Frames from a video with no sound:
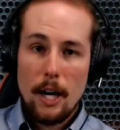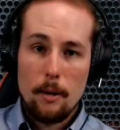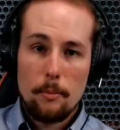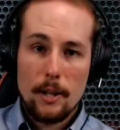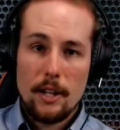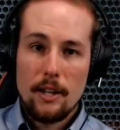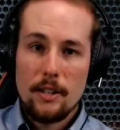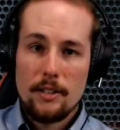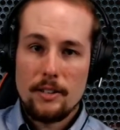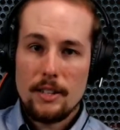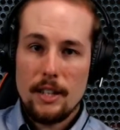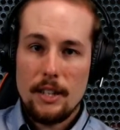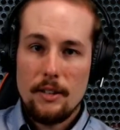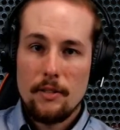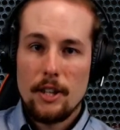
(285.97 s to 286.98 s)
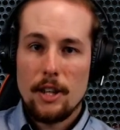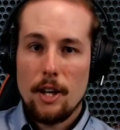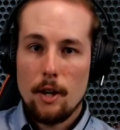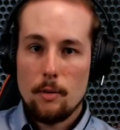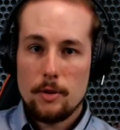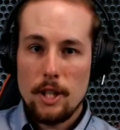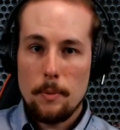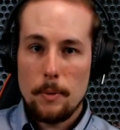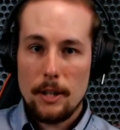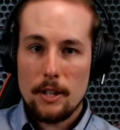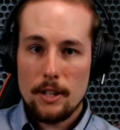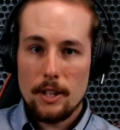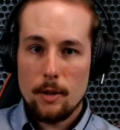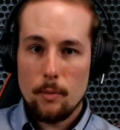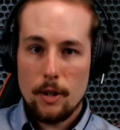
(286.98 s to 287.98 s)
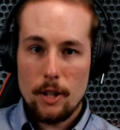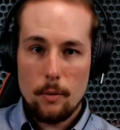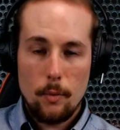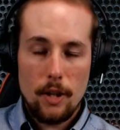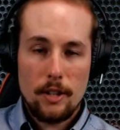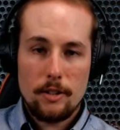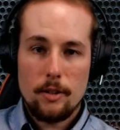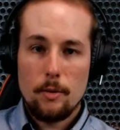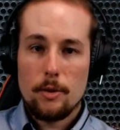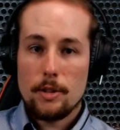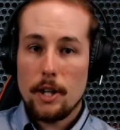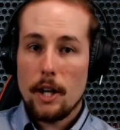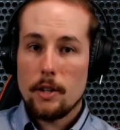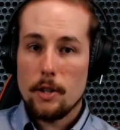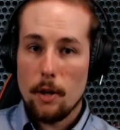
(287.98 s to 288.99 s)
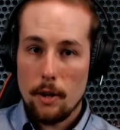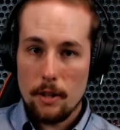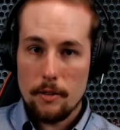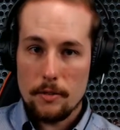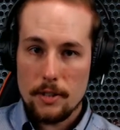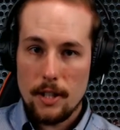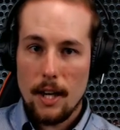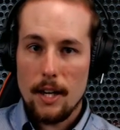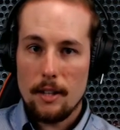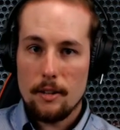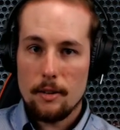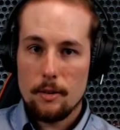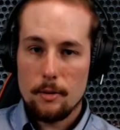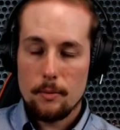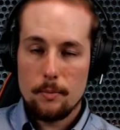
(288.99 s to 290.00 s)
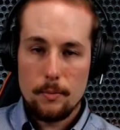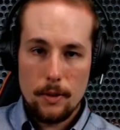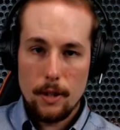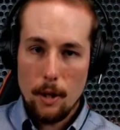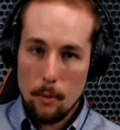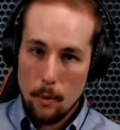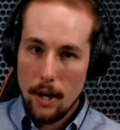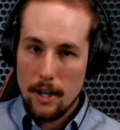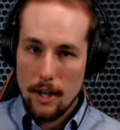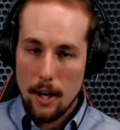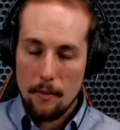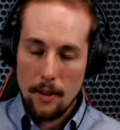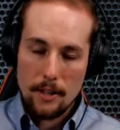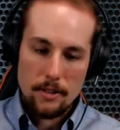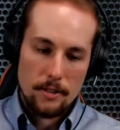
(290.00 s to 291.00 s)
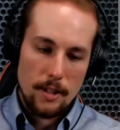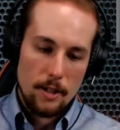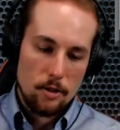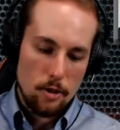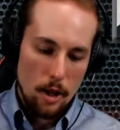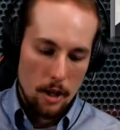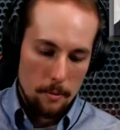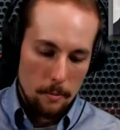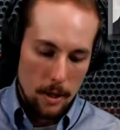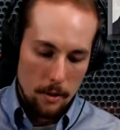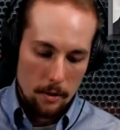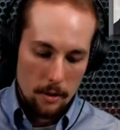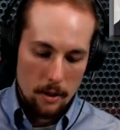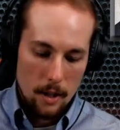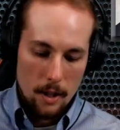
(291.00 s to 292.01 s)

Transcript: because even though typically we went to the Secretary of State, who you know right now that's that's John Merrill,